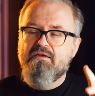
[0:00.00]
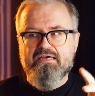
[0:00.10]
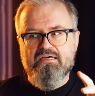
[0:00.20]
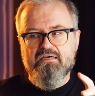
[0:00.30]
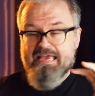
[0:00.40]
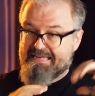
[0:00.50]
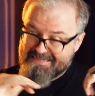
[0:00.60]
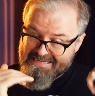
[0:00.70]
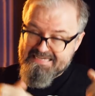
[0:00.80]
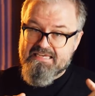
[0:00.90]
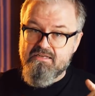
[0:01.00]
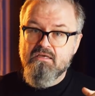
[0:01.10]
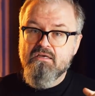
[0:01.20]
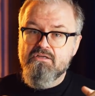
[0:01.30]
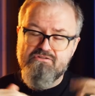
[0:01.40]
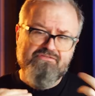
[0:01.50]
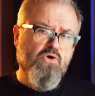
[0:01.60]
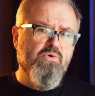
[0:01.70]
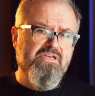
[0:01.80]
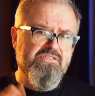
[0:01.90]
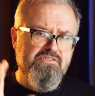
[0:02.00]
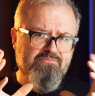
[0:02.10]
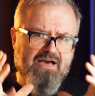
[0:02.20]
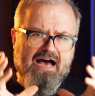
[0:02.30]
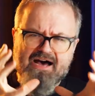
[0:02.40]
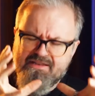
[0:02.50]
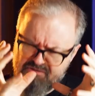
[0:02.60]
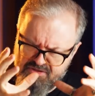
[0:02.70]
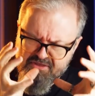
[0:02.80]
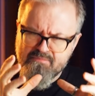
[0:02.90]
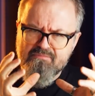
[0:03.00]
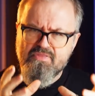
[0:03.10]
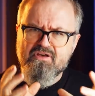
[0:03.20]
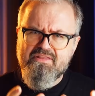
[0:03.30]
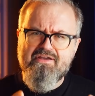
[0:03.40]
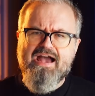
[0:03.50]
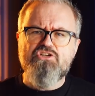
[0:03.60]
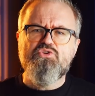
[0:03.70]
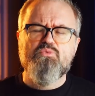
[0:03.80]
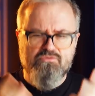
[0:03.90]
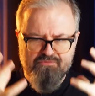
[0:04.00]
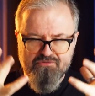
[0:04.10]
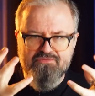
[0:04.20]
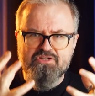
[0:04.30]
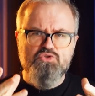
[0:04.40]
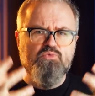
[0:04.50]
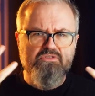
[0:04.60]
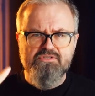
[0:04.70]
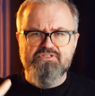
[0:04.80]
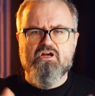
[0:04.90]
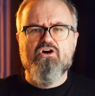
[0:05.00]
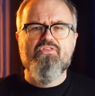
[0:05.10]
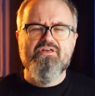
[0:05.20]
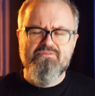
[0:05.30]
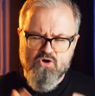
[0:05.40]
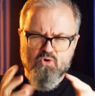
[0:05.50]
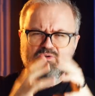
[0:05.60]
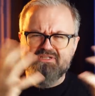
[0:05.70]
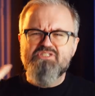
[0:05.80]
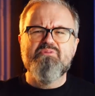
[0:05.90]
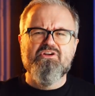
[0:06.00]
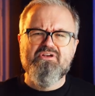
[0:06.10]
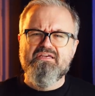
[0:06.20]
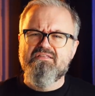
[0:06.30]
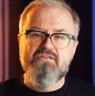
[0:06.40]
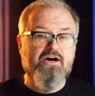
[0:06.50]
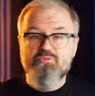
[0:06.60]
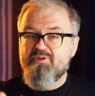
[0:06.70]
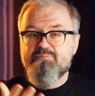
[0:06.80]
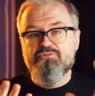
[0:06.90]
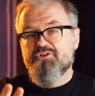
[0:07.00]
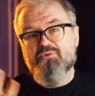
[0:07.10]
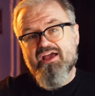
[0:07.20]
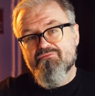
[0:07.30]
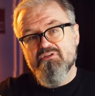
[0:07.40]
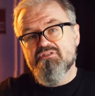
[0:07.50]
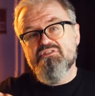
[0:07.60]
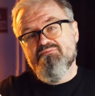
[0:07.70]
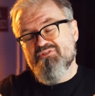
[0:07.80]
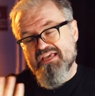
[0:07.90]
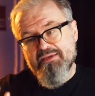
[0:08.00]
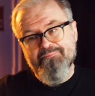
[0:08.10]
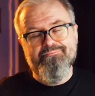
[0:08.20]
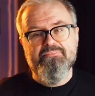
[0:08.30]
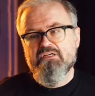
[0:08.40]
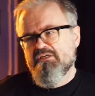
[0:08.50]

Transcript: uh, and need to focus on the, the, the actual the visuals and all the the whole experience other people don't have this same